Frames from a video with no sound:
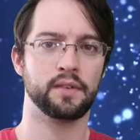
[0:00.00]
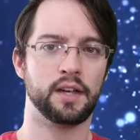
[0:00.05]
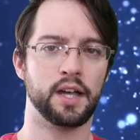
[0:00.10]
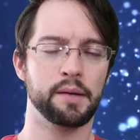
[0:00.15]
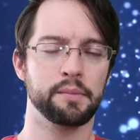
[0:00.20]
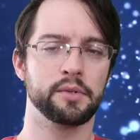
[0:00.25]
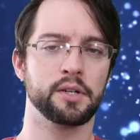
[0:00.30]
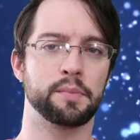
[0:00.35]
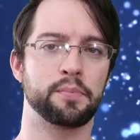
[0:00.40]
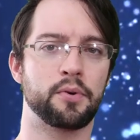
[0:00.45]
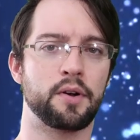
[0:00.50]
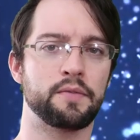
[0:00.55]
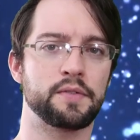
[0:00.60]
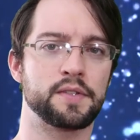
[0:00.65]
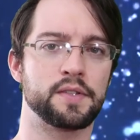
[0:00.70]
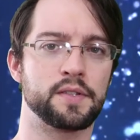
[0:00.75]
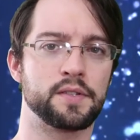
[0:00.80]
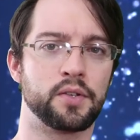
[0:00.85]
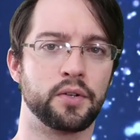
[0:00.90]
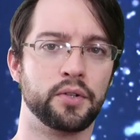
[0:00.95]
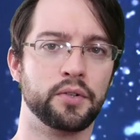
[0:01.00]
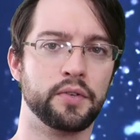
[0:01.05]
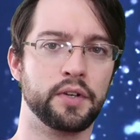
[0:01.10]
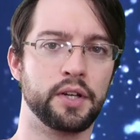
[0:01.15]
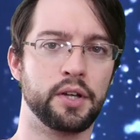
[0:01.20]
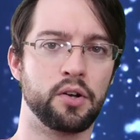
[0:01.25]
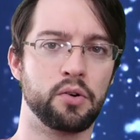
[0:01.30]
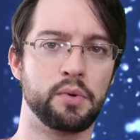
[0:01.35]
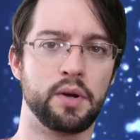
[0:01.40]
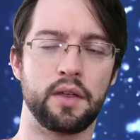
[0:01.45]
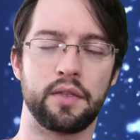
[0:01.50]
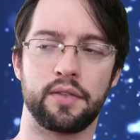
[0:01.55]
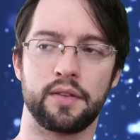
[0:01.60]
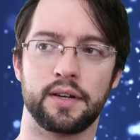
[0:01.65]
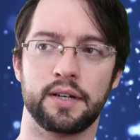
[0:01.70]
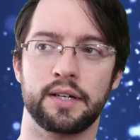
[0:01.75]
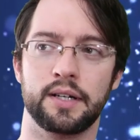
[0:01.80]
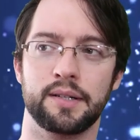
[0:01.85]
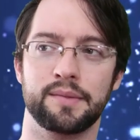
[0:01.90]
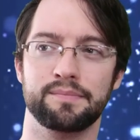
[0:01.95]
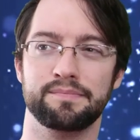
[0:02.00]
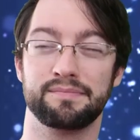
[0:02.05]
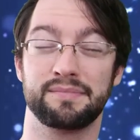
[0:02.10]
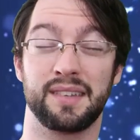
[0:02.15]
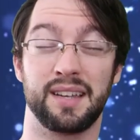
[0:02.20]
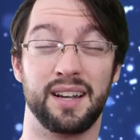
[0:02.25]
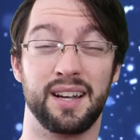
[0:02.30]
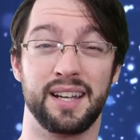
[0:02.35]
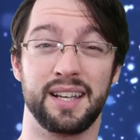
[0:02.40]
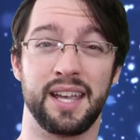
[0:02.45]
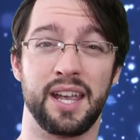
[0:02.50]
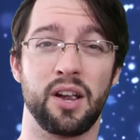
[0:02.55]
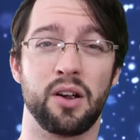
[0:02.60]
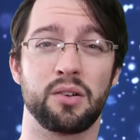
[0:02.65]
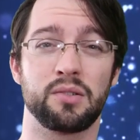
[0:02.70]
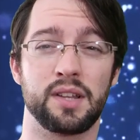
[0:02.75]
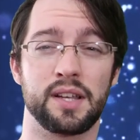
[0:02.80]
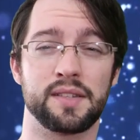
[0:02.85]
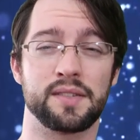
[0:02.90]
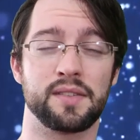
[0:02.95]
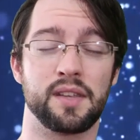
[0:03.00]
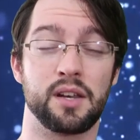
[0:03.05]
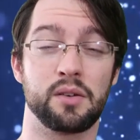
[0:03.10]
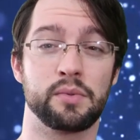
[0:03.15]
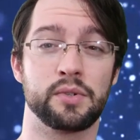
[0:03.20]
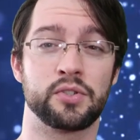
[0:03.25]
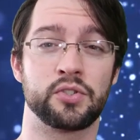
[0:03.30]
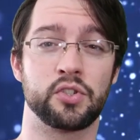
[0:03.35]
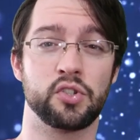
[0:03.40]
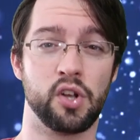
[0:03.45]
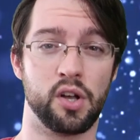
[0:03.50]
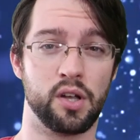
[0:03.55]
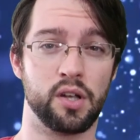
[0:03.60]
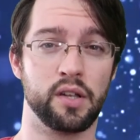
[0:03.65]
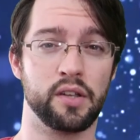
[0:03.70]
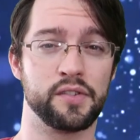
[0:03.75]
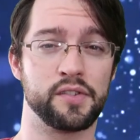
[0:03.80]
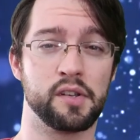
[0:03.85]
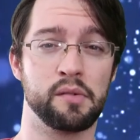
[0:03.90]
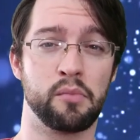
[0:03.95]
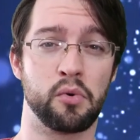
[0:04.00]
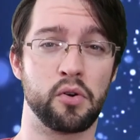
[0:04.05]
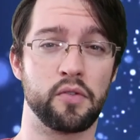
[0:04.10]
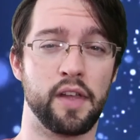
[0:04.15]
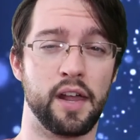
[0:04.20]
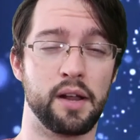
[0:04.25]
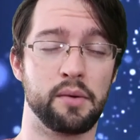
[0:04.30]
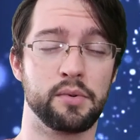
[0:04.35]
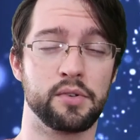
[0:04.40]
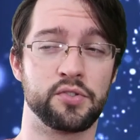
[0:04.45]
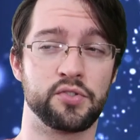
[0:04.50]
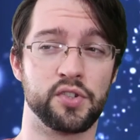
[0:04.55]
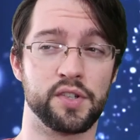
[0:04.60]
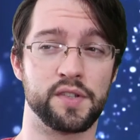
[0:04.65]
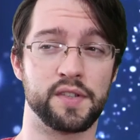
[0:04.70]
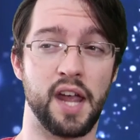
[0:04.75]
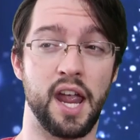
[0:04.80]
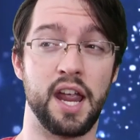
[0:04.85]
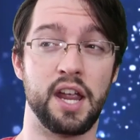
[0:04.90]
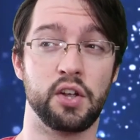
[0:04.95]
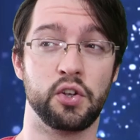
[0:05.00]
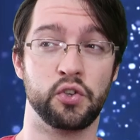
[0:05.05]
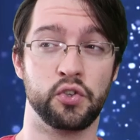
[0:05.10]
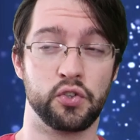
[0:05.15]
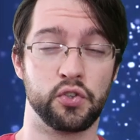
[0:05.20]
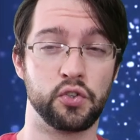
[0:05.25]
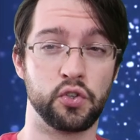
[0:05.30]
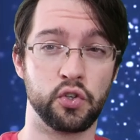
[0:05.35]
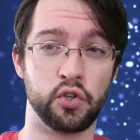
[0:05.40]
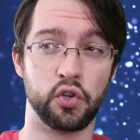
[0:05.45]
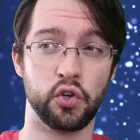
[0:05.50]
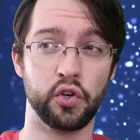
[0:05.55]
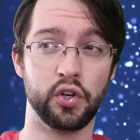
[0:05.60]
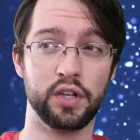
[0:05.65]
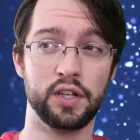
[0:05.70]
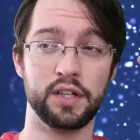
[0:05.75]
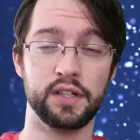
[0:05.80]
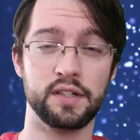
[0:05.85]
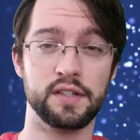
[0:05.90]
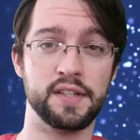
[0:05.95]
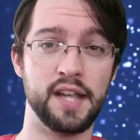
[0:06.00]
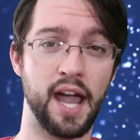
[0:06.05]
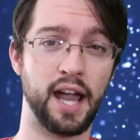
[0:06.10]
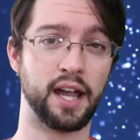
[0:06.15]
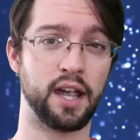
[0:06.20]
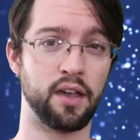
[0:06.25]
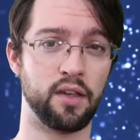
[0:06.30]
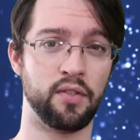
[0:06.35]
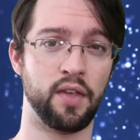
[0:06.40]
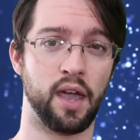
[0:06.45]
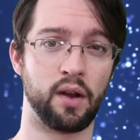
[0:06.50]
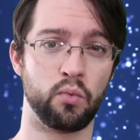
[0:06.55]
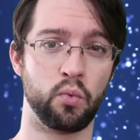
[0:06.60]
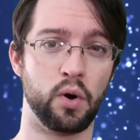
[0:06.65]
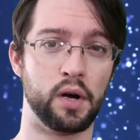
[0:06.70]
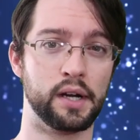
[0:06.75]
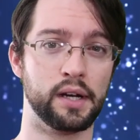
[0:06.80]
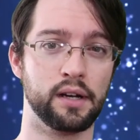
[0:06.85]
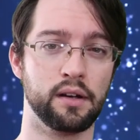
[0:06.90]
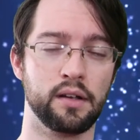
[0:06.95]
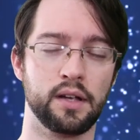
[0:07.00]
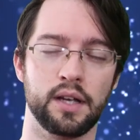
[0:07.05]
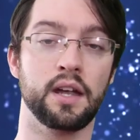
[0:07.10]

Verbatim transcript: I'm going to preface this whole video with, um, I cared less that it was Shaddolls and more that it was just a good deck that won.